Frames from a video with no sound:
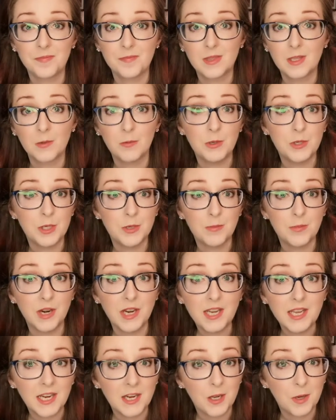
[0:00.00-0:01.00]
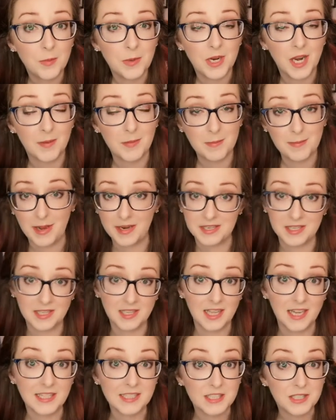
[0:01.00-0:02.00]
winter break, and I hope you're coming back to
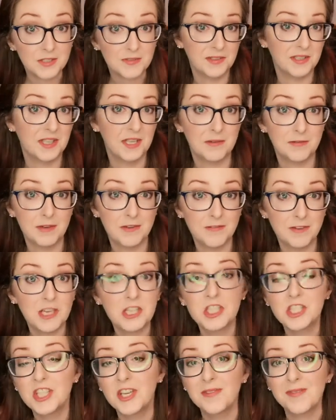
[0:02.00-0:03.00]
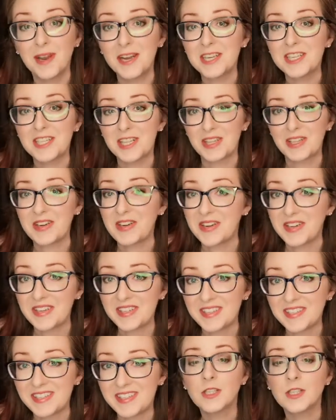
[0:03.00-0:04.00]
classes feeling refreshed and ready to learn.
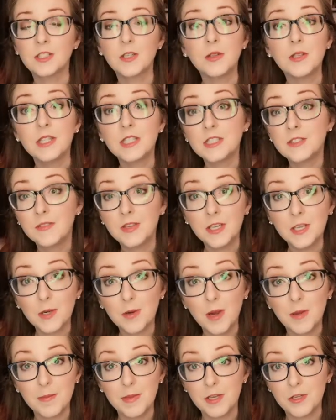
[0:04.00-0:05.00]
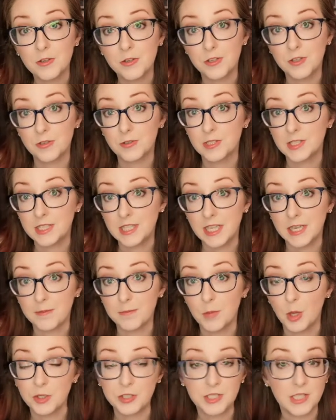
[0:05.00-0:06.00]
So in this video, I'm introducing
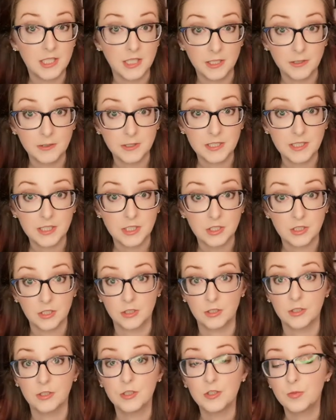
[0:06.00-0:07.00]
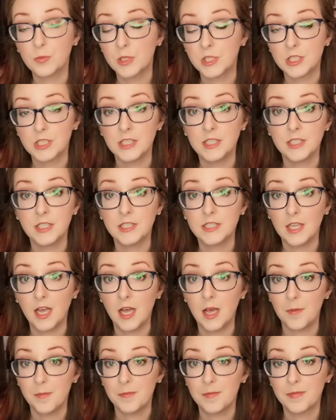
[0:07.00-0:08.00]
multiliteracy circles, which is
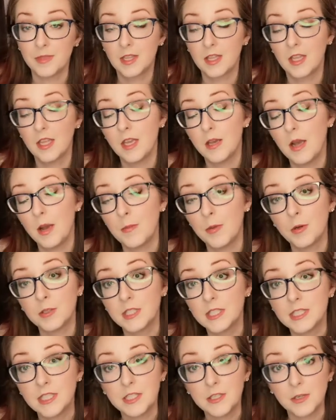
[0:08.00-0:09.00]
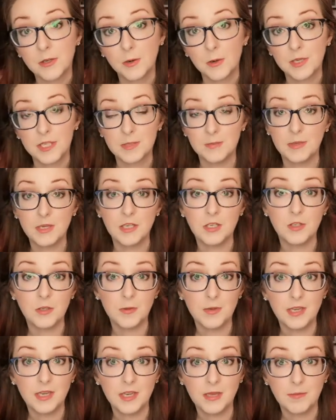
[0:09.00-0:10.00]
a process that you're going to be
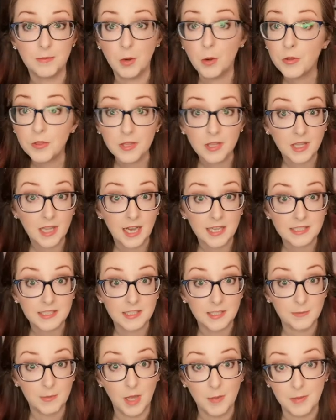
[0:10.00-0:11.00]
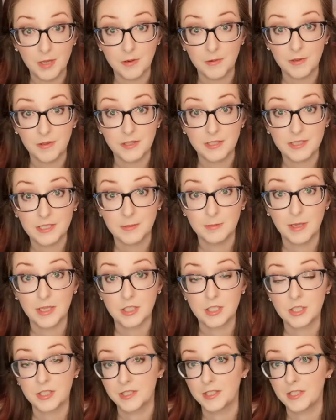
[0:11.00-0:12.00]
doing in both the classes I'm helping with this
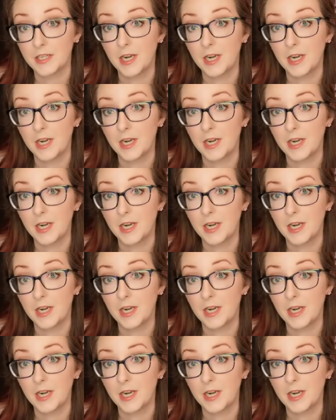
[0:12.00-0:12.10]
semester,